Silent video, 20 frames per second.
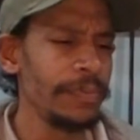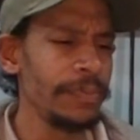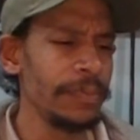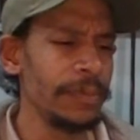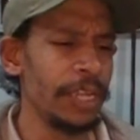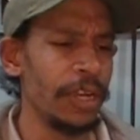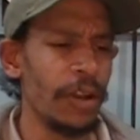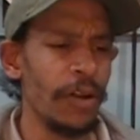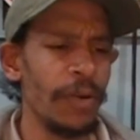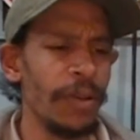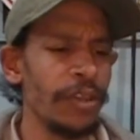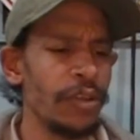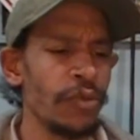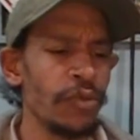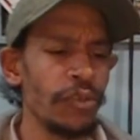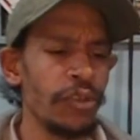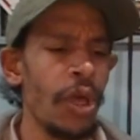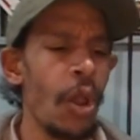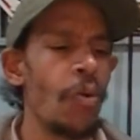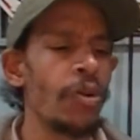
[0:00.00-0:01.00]
You know,
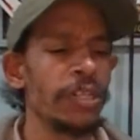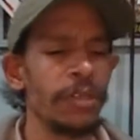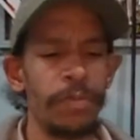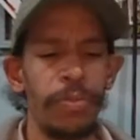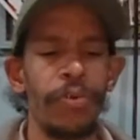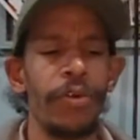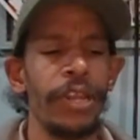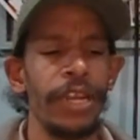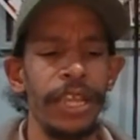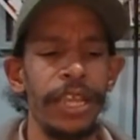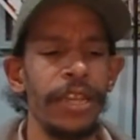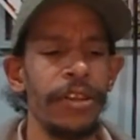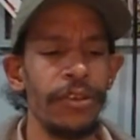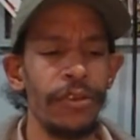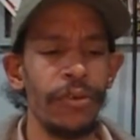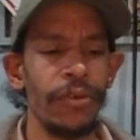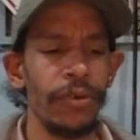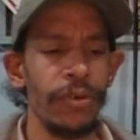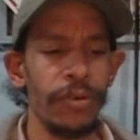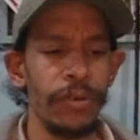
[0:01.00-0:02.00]
your lowest point in
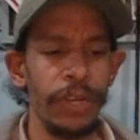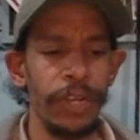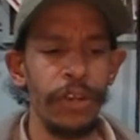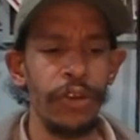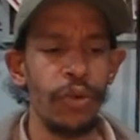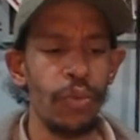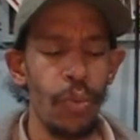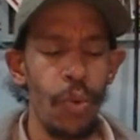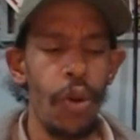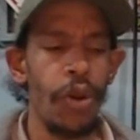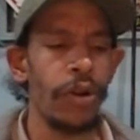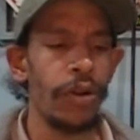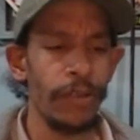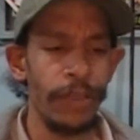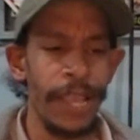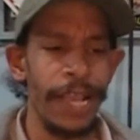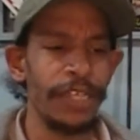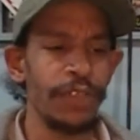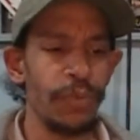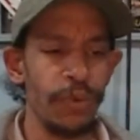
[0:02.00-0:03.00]
your water,
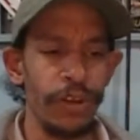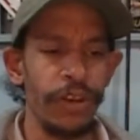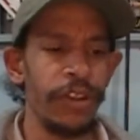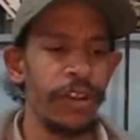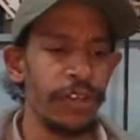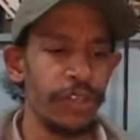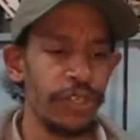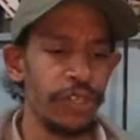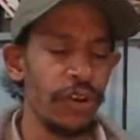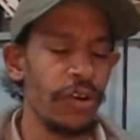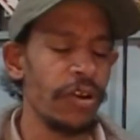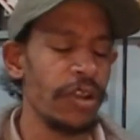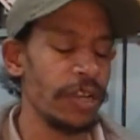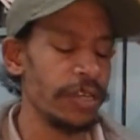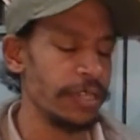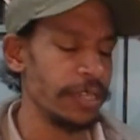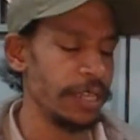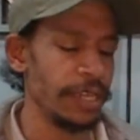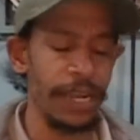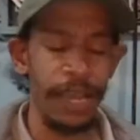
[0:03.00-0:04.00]
that's where you're going to start
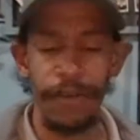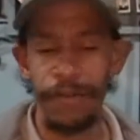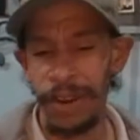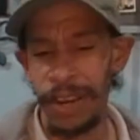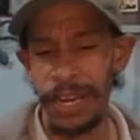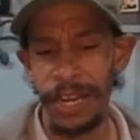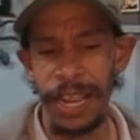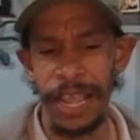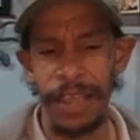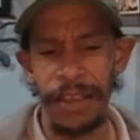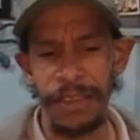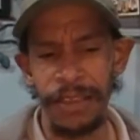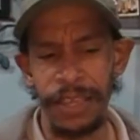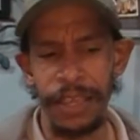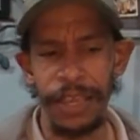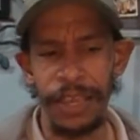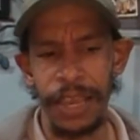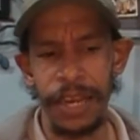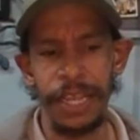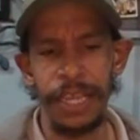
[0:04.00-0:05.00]
hunting. Not right now, you
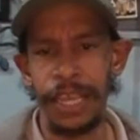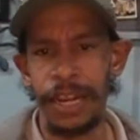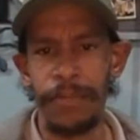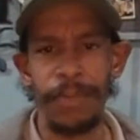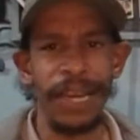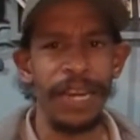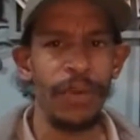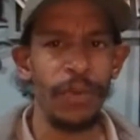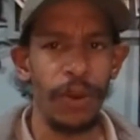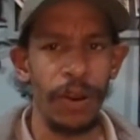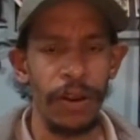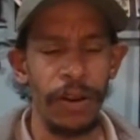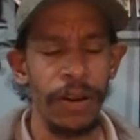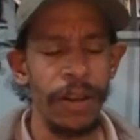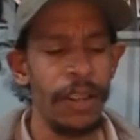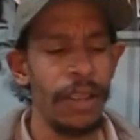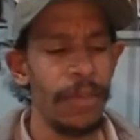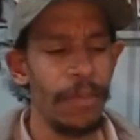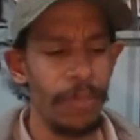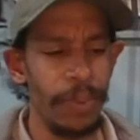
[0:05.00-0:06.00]
can kind of get them anywhere,
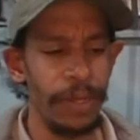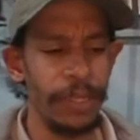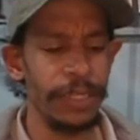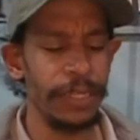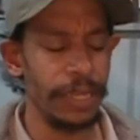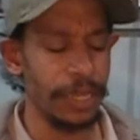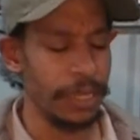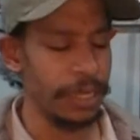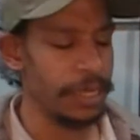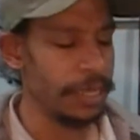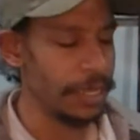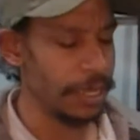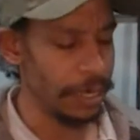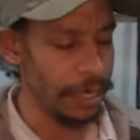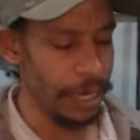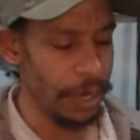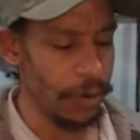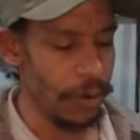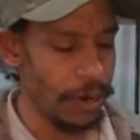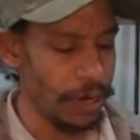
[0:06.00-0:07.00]
but
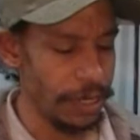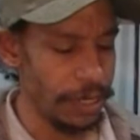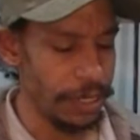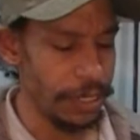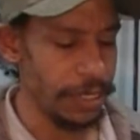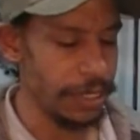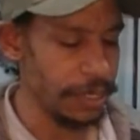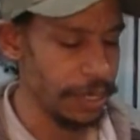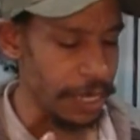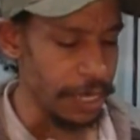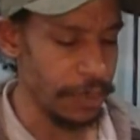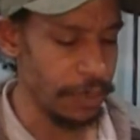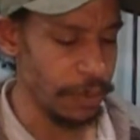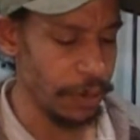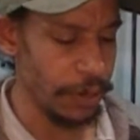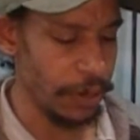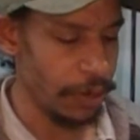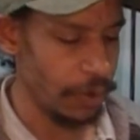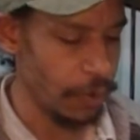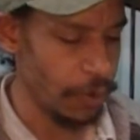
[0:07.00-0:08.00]
later on in the season, that's where
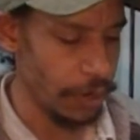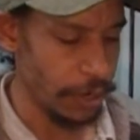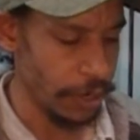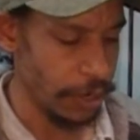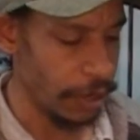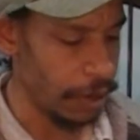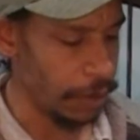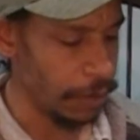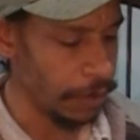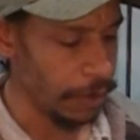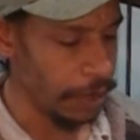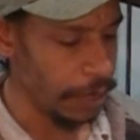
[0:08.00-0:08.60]
you're going to want to